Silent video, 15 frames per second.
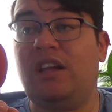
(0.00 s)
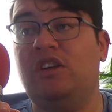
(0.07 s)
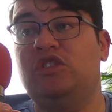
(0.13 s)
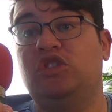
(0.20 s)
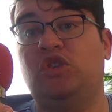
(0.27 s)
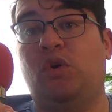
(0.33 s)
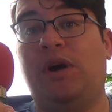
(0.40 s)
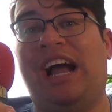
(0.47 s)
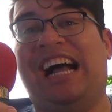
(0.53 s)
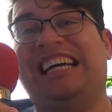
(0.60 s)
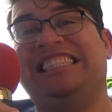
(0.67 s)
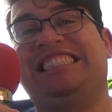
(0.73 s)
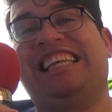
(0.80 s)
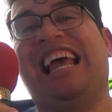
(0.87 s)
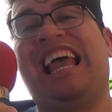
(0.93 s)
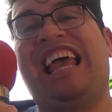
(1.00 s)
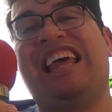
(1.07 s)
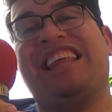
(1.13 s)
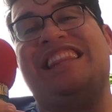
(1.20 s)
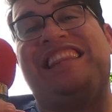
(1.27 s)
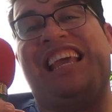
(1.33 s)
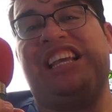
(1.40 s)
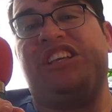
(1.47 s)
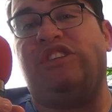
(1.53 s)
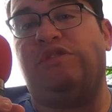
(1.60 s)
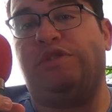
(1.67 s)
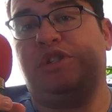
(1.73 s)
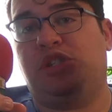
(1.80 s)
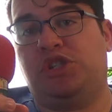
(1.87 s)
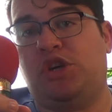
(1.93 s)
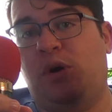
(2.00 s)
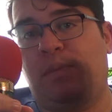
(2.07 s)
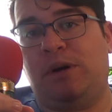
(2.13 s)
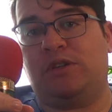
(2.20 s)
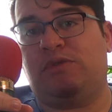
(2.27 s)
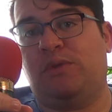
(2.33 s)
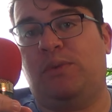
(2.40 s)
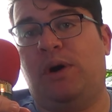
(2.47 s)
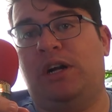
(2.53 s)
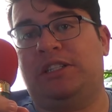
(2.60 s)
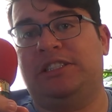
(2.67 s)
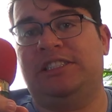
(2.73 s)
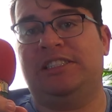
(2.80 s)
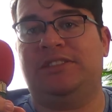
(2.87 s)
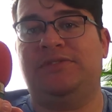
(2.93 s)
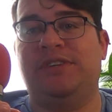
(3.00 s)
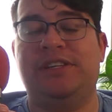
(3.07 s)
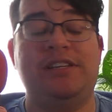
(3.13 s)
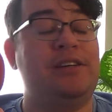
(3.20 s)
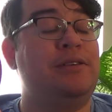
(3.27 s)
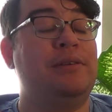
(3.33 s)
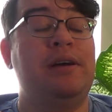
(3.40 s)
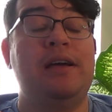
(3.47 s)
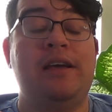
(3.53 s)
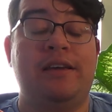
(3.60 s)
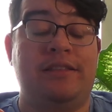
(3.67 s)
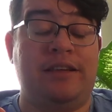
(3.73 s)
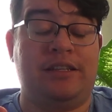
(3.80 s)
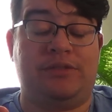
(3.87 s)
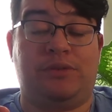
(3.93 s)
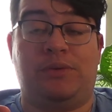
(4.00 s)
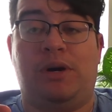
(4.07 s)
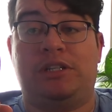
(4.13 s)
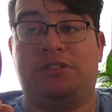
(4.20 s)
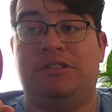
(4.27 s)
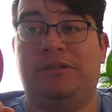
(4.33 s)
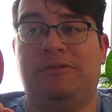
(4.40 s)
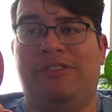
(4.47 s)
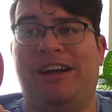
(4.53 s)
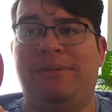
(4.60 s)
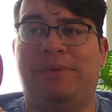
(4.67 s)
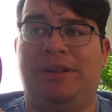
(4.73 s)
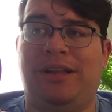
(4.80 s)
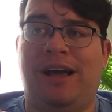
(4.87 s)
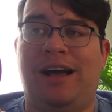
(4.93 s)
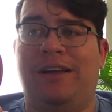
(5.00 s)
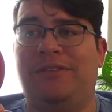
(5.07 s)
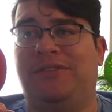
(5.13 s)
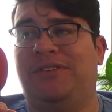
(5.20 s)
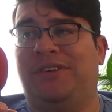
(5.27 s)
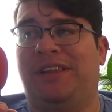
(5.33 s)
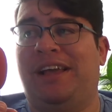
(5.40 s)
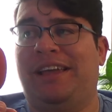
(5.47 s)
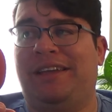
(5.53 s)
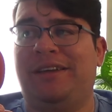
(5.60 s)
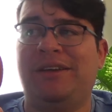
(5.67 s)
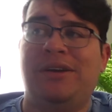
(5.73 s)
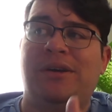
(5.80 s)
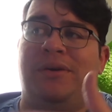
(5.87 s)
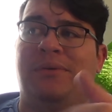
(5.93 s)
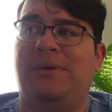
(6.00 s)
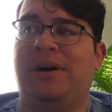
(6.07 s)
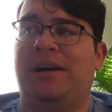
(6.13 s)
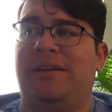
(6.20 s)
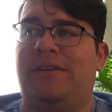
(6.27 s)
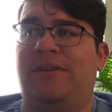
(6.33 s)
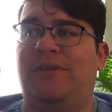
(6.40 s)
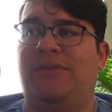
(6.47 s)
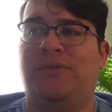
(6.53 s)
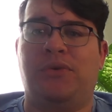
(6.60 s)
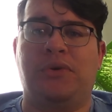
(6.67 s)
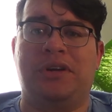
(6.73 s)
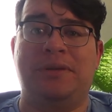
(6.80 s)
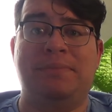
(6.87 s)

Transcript: So guys, thank you so much for watching this video. Thanks for watching me ramble on for like, what, 40